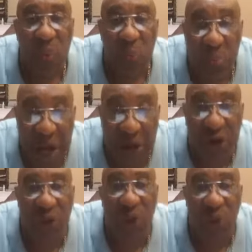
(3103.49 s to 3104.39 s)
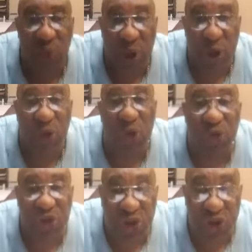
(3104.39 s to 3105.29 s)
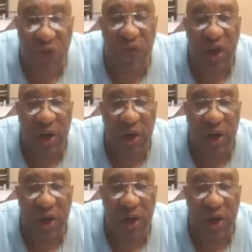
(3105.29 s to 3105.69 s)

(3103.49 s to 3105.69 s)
Make sure when you're serving